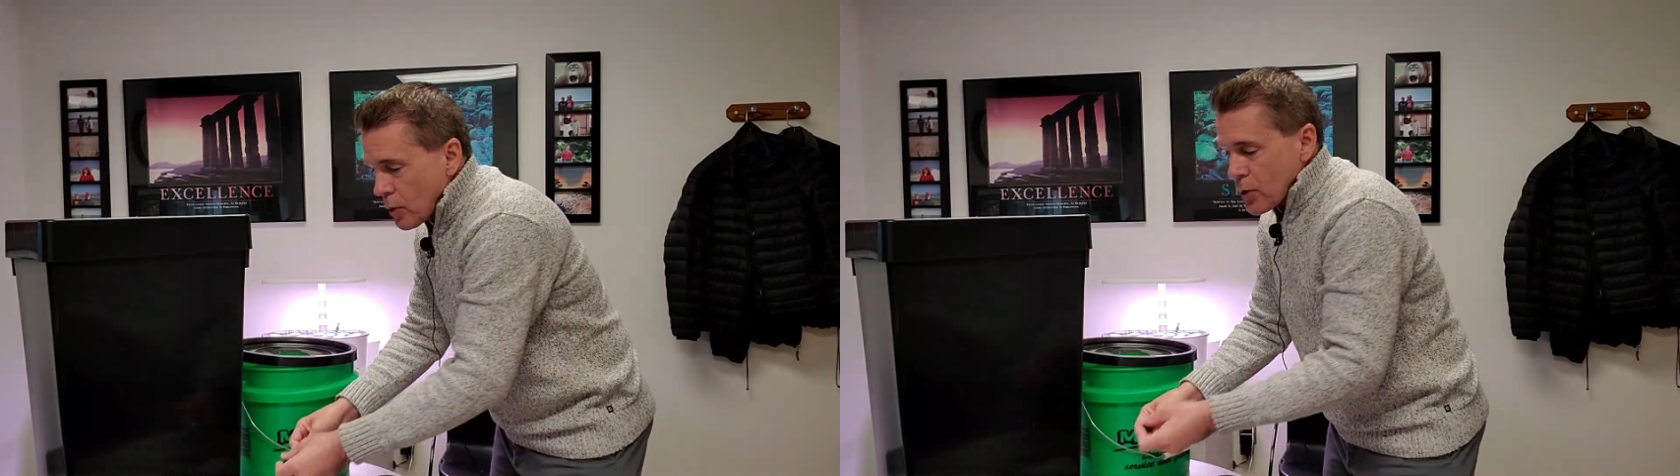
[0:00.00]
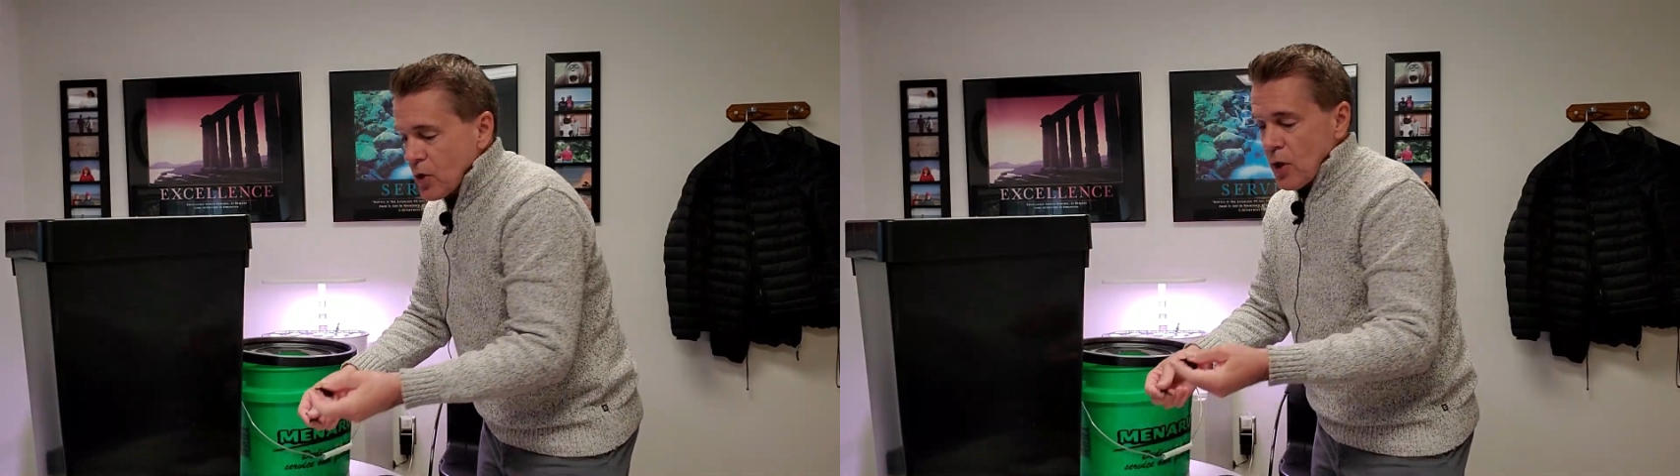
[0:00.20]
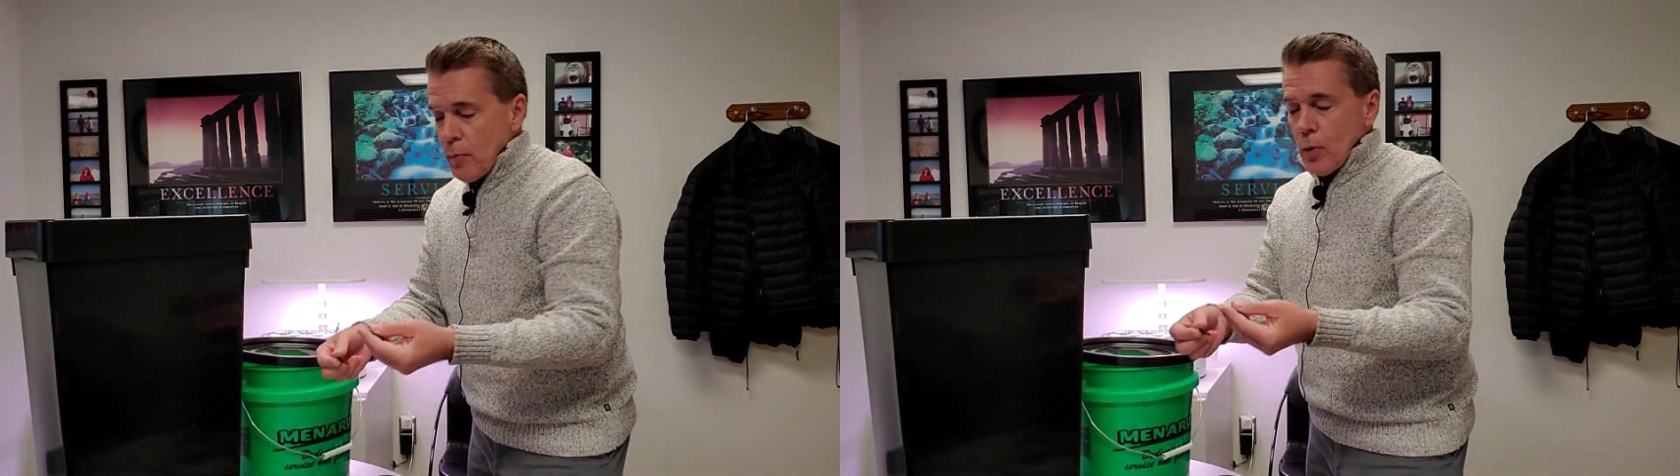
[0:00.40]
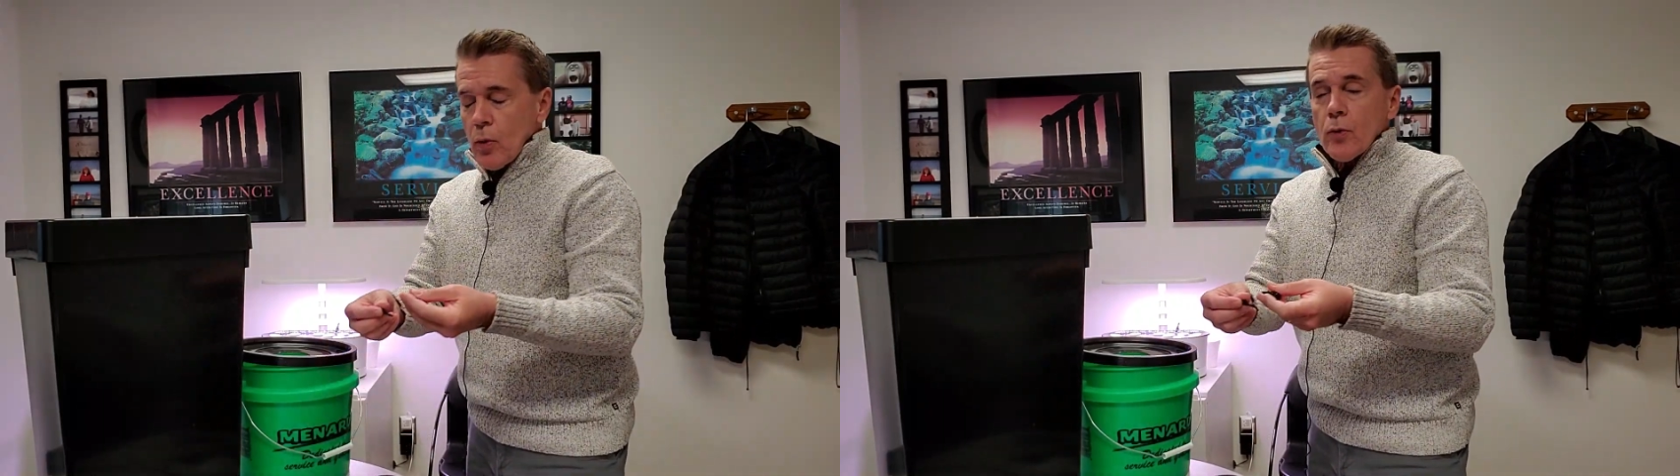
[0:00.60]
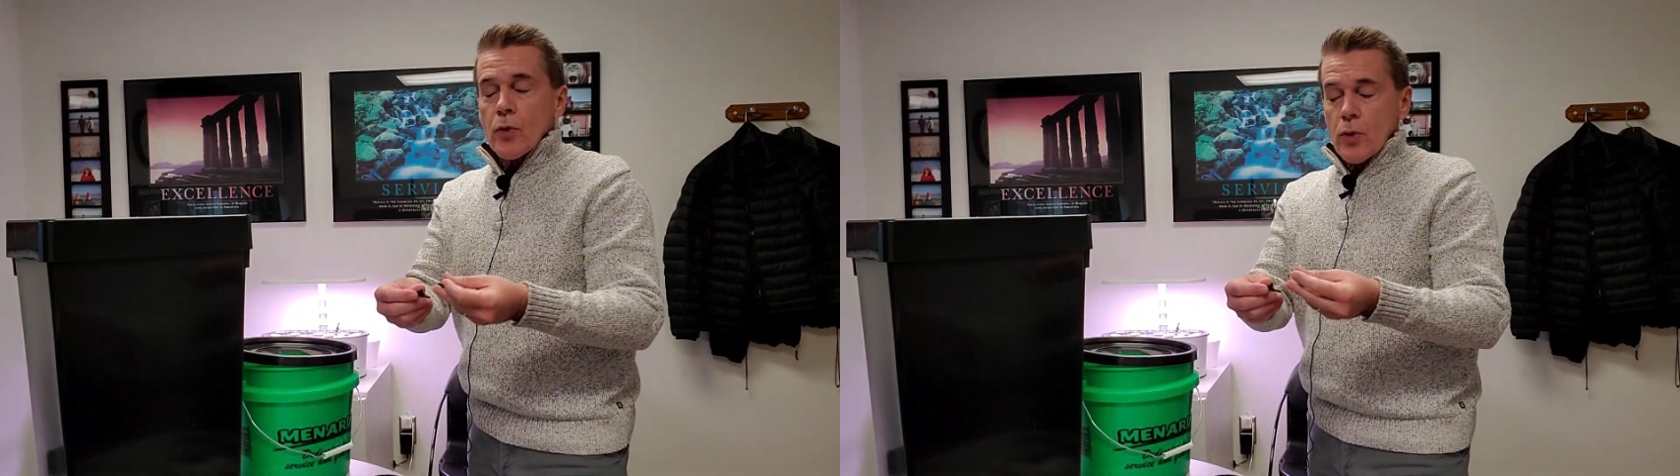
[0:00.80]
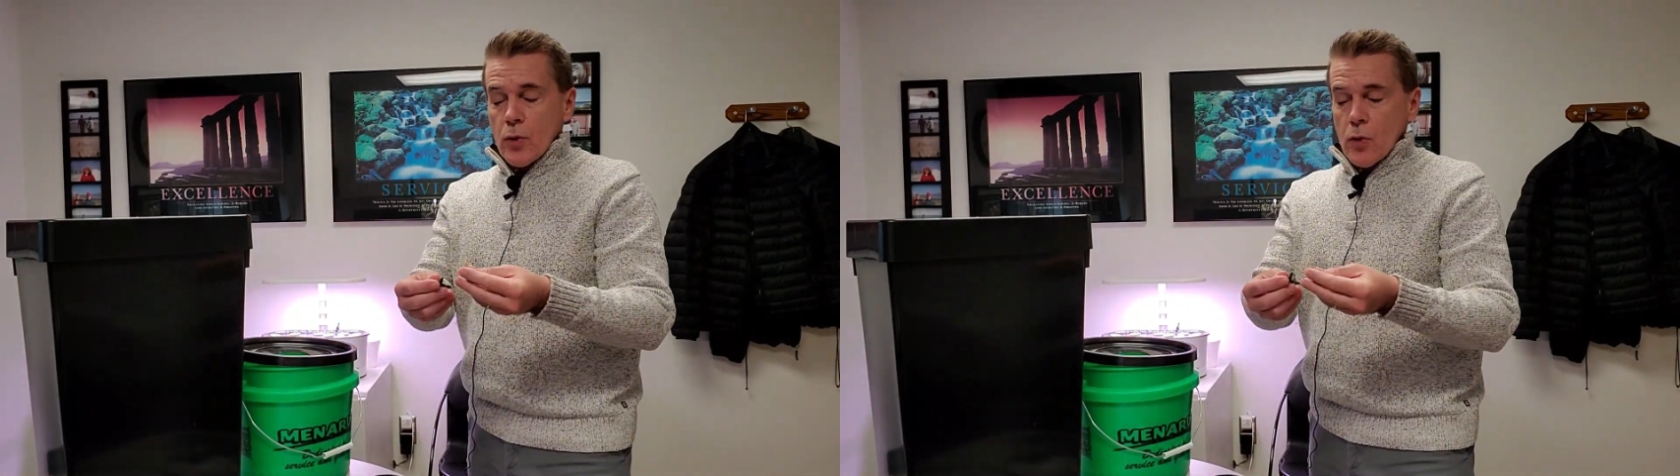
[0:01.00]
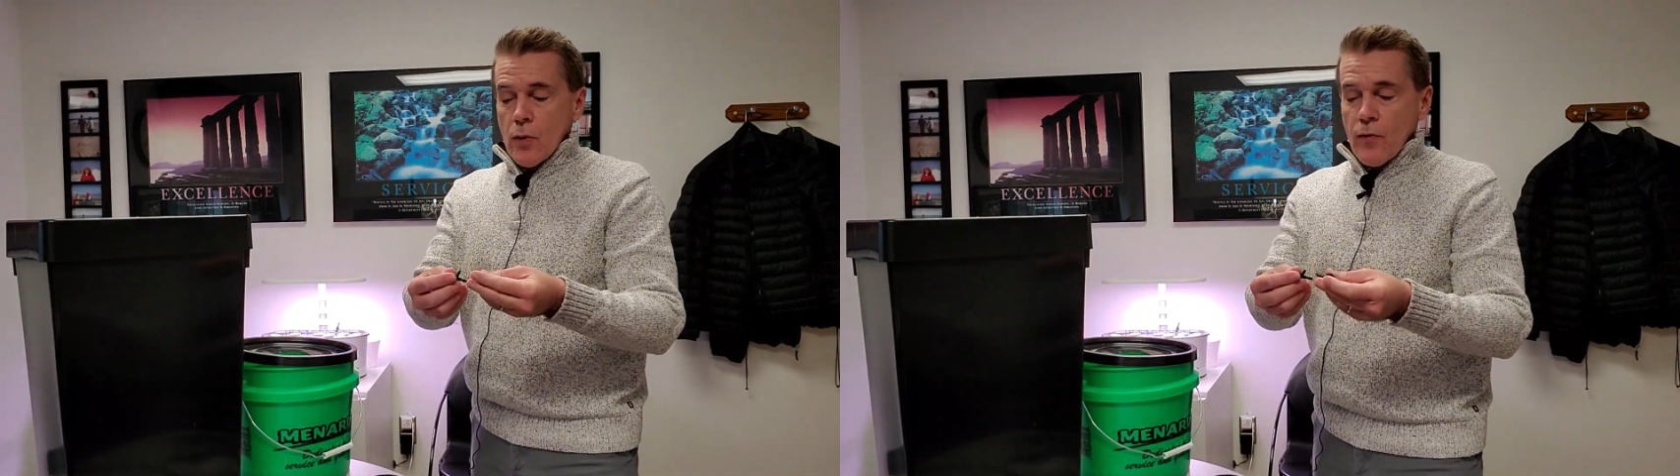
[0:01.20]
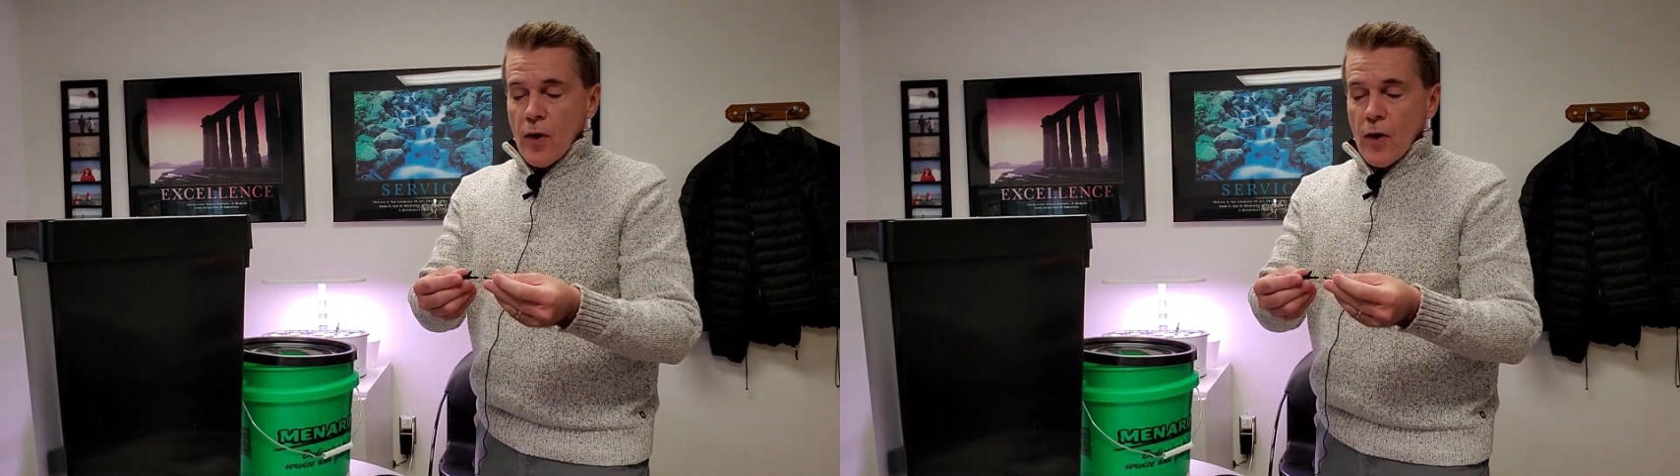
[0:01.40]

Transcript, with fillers: real simple to